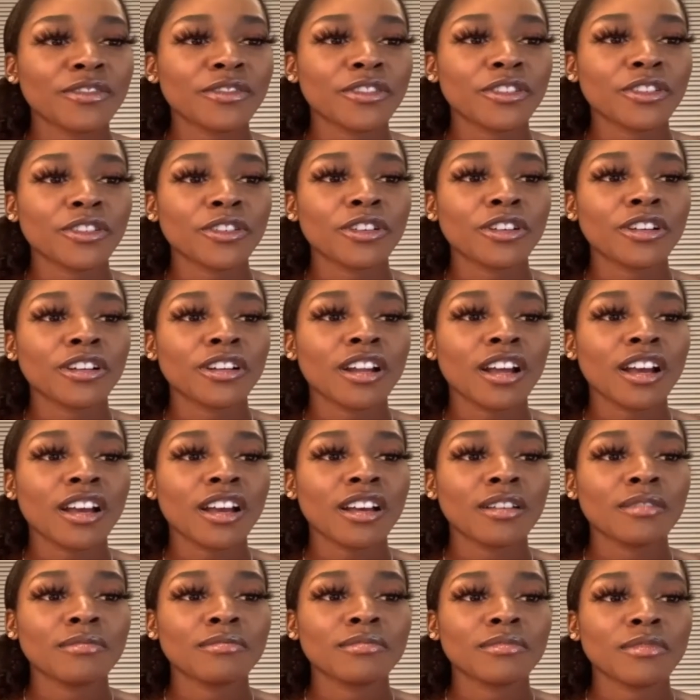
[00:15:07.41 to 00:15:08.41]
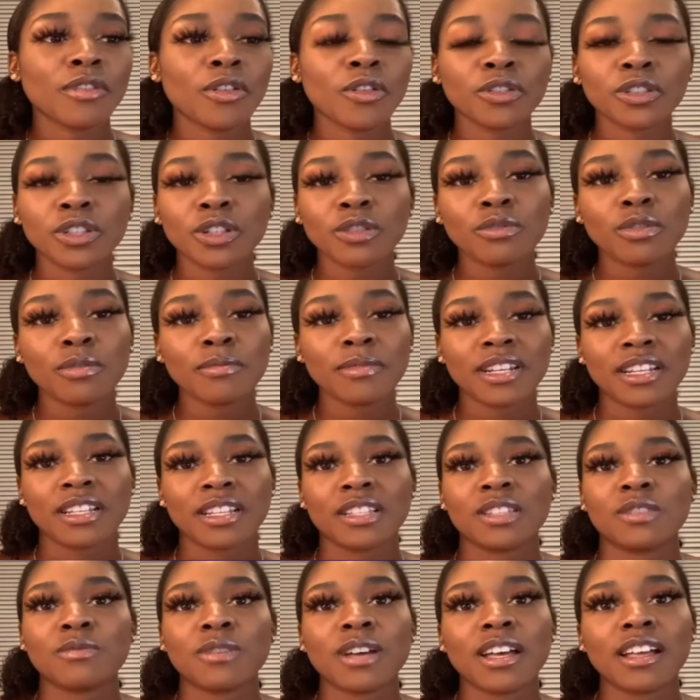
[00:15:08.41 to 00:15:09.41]
for older women as
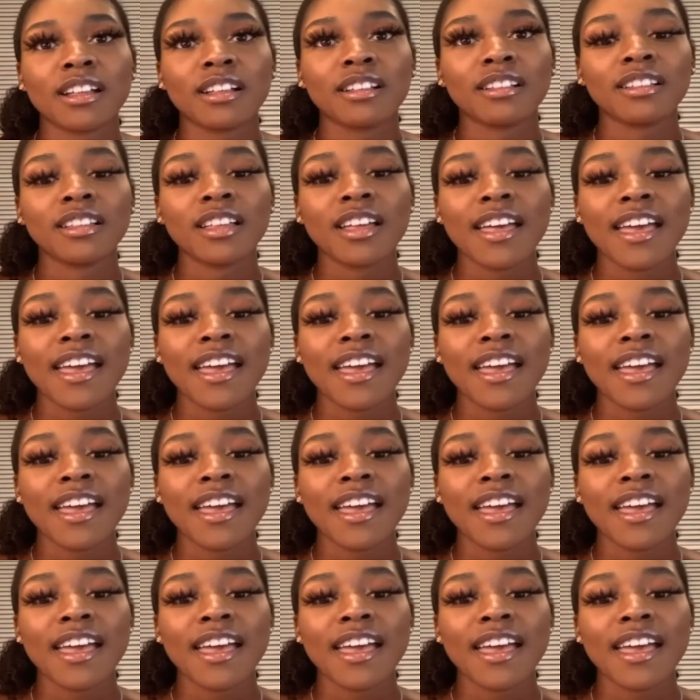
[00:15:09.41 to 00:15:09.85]
well.